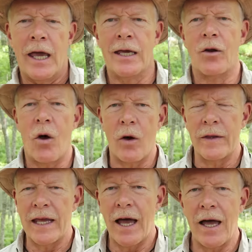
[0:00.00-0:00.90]
And
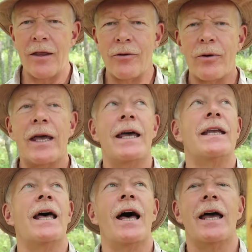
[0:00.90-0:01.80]
on the other
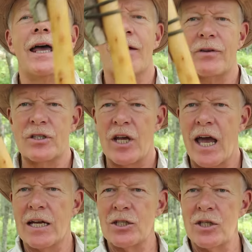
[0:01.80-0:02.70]
end, I have
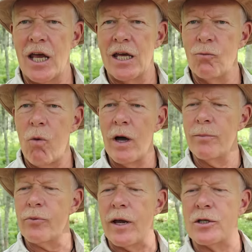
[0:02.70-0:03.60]
attached a
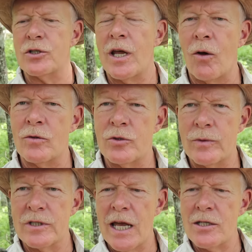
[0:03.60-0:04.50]
Y branch. Now,
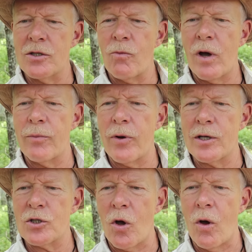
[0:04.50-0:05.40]
to attach the Y
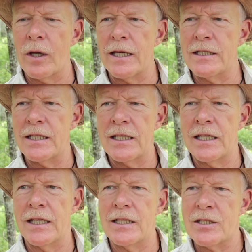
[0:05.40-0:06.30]
branch, all I
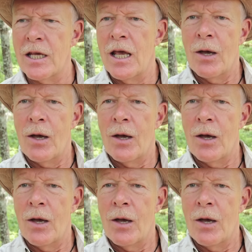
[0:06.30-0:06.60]
did is,